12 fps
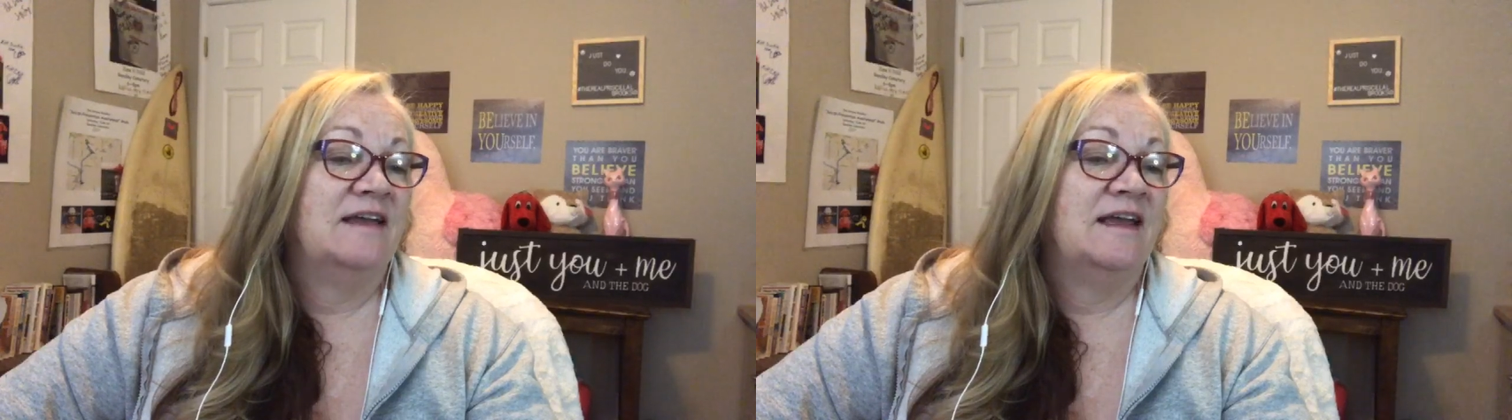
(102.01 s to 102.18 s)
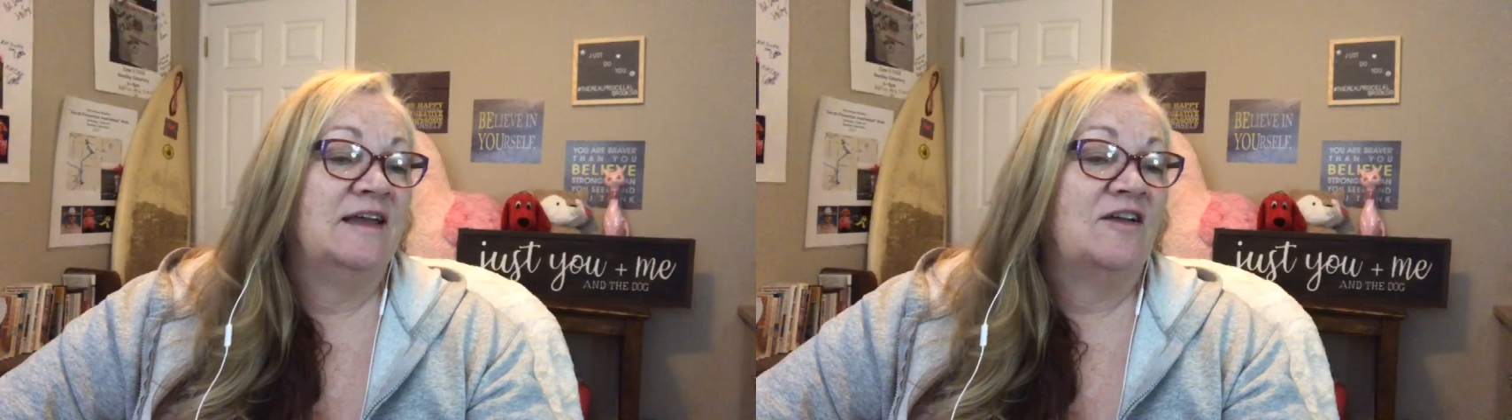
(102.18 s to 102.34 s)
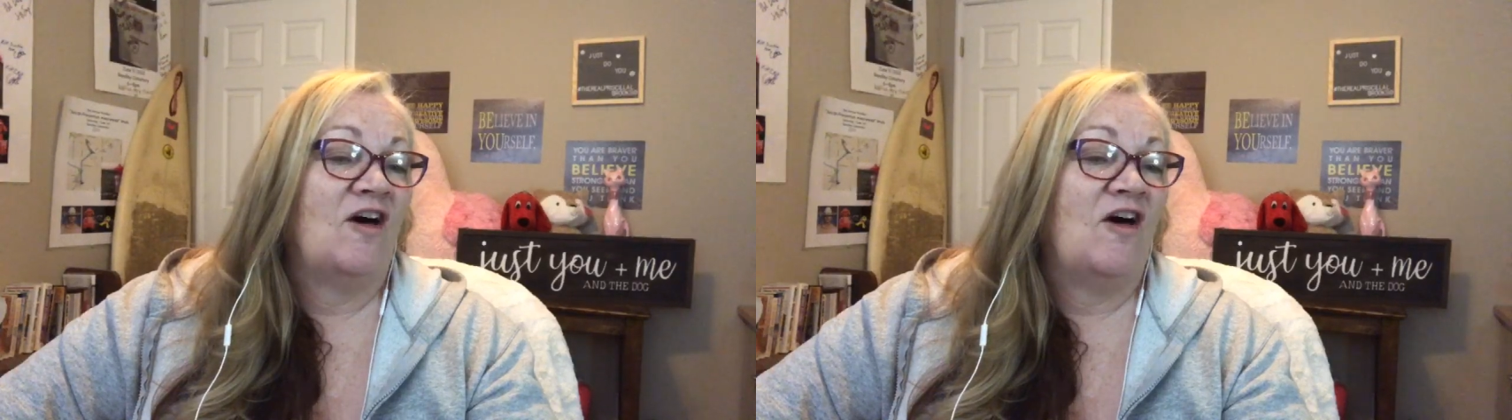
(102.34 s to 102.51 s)

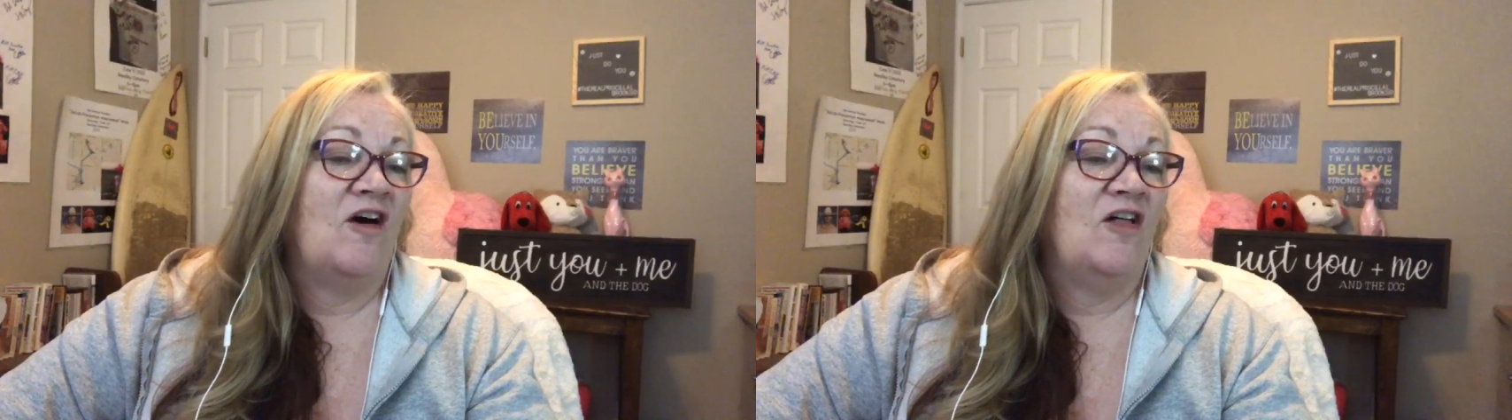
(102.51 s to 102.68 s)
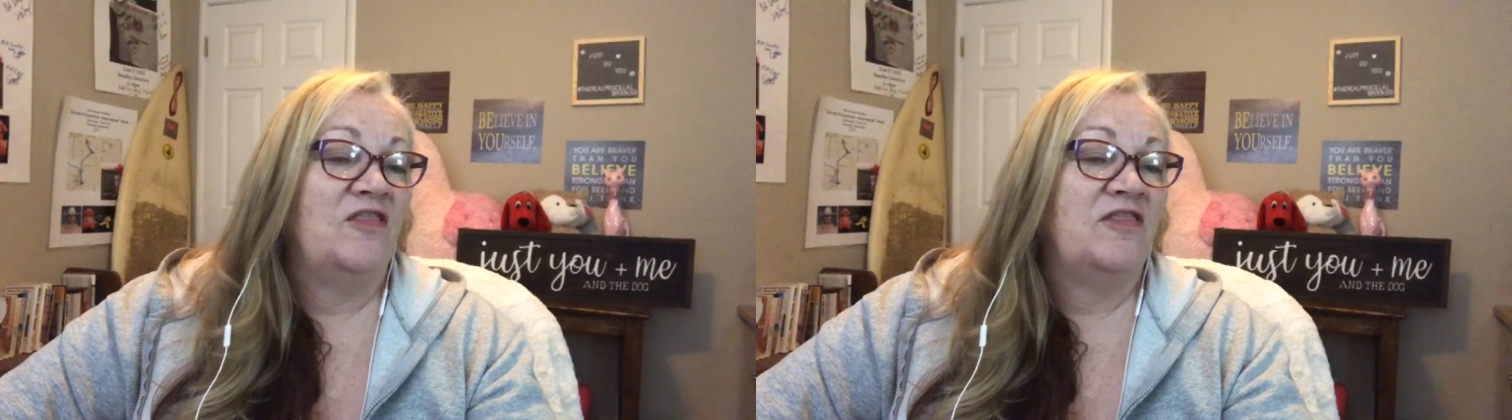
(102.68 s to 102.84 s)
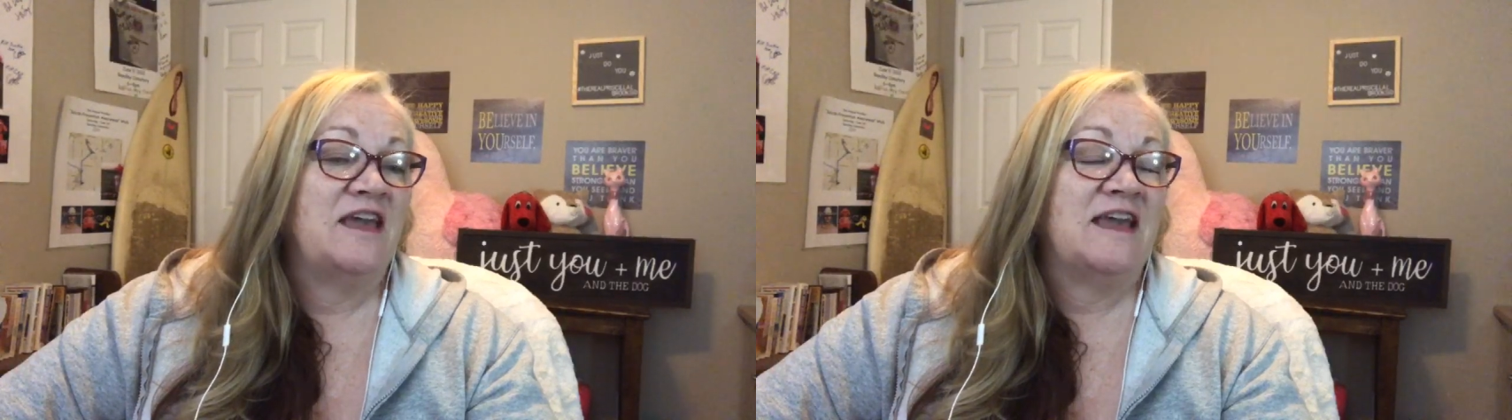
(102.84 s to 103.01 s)
In
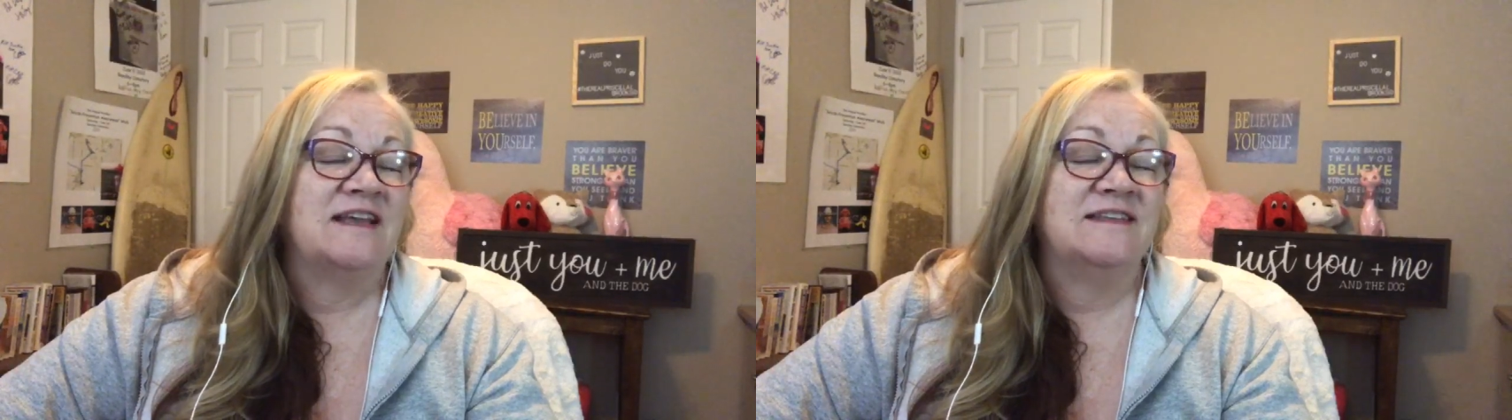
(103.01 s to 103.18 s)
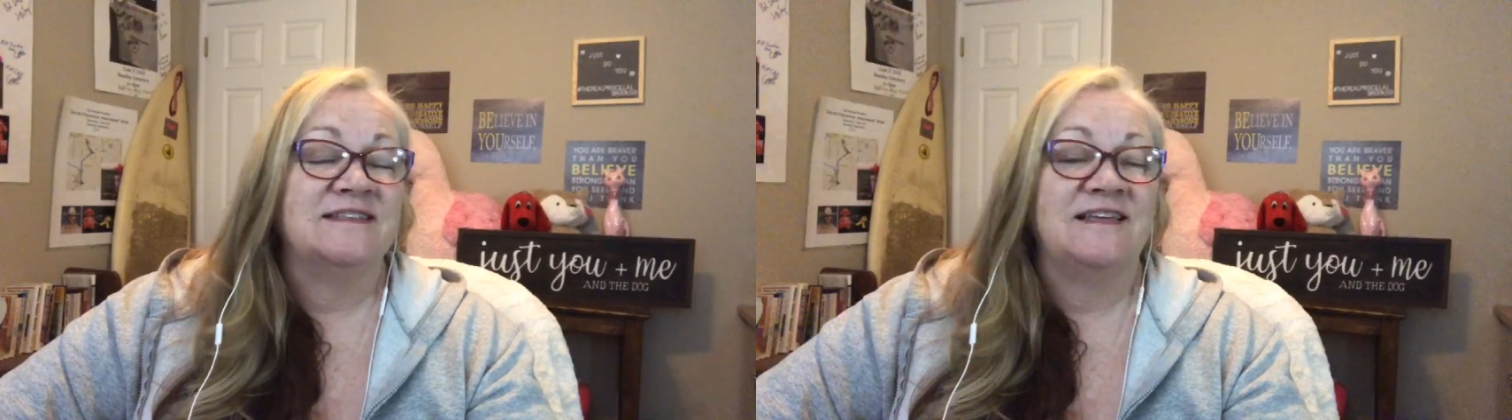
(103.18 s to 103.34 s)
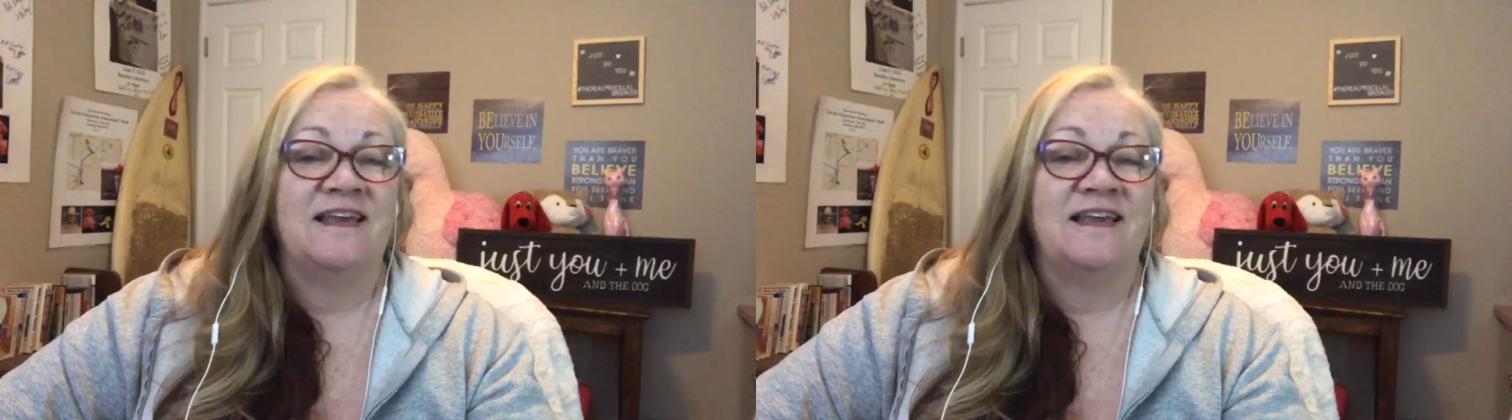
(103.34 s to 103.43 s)
all things,